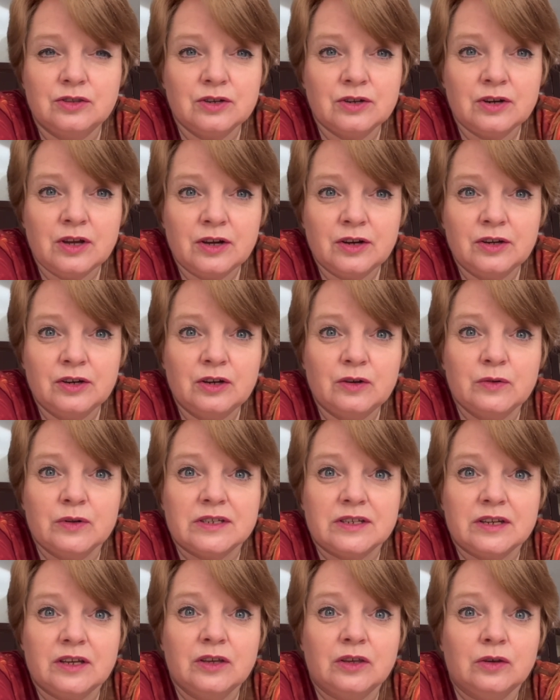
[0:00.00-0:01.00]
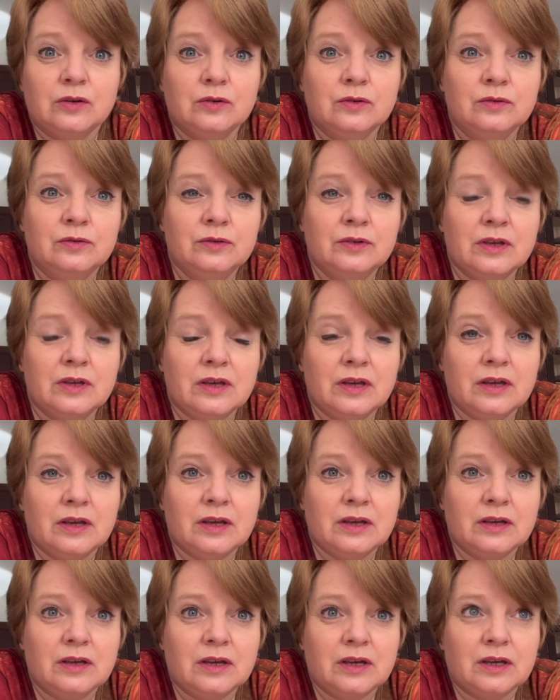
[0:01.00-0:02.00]
they're not going to always tell you.
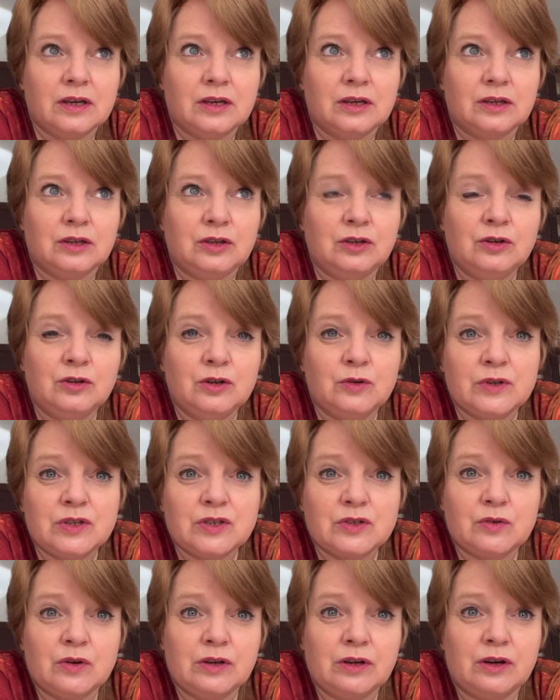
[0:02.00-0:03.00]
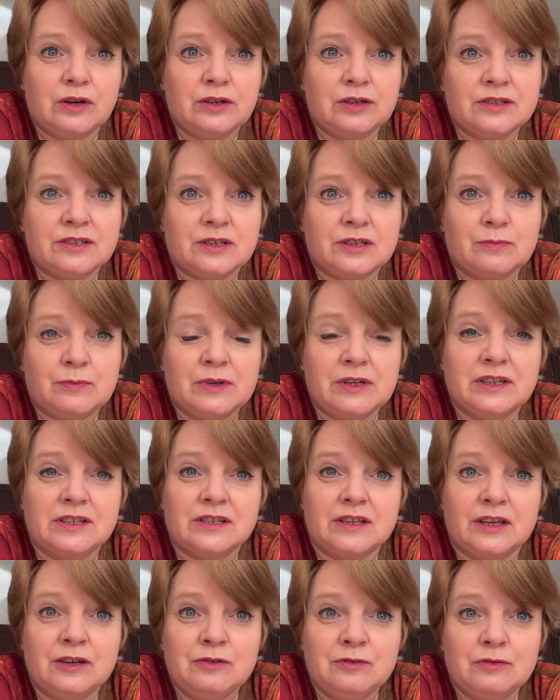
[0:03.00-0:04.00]
You don't know what's going on in
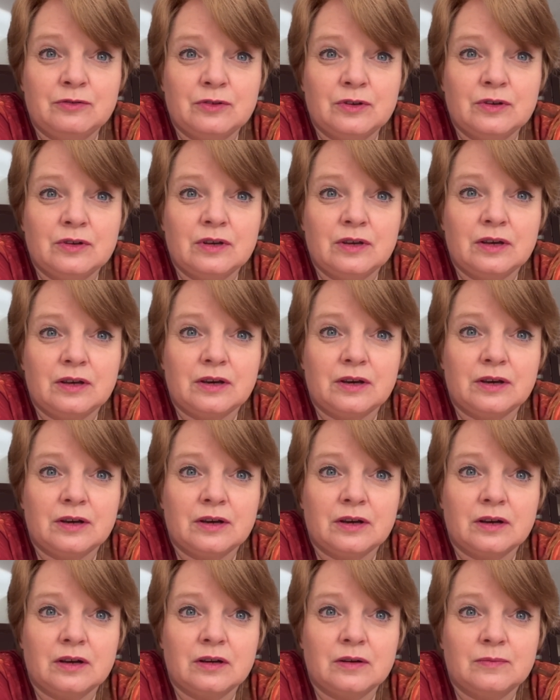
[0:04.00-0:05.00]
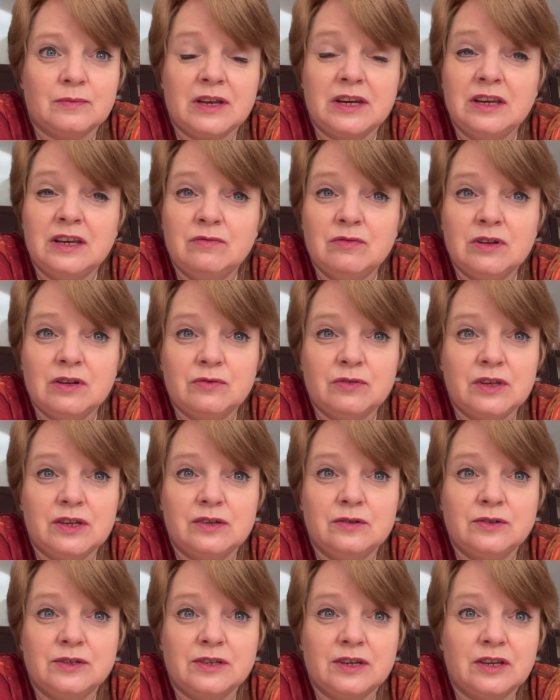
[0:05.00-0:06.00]
somebody's life. Um, and even if
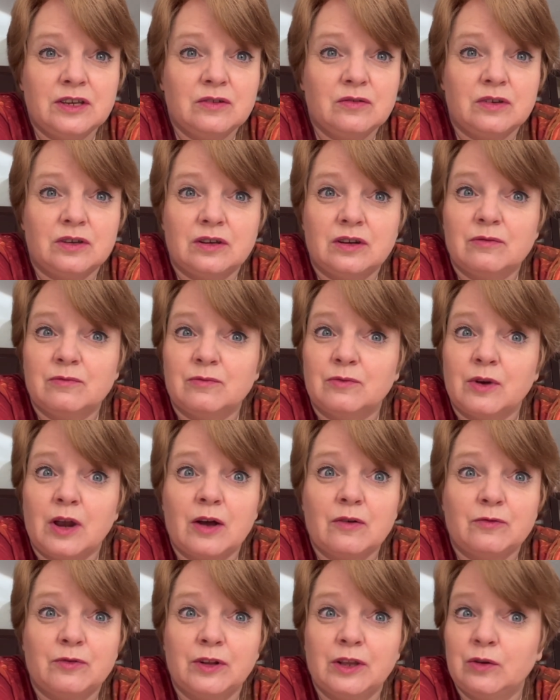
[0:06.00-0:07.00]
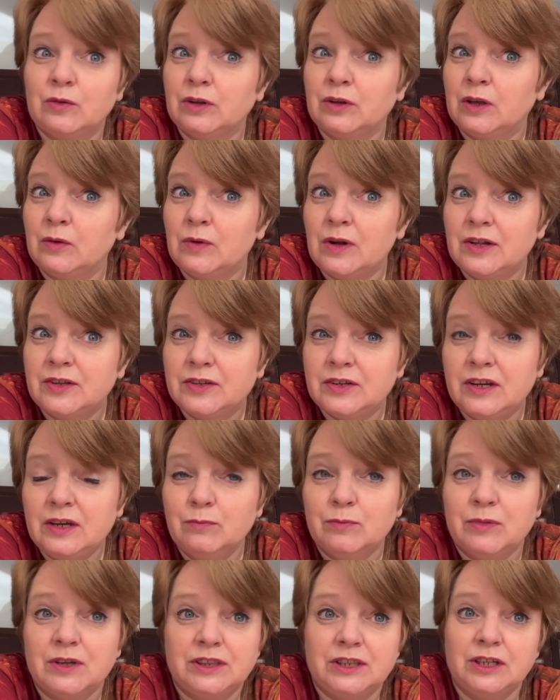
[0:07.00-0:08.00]
they do tell you, you know, I'm not feeling really well
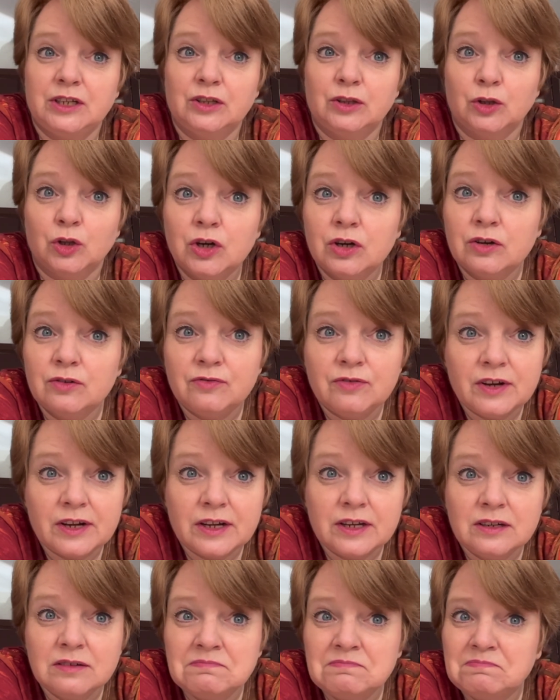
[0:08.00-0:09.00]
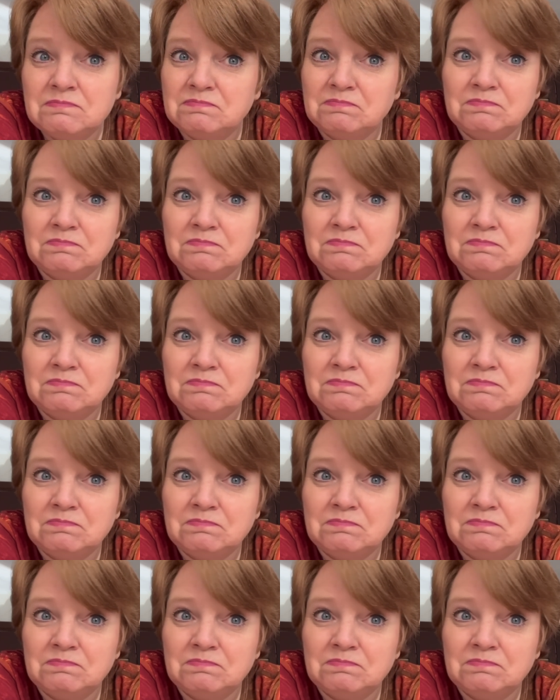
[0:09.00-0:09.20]
today, but they look fine,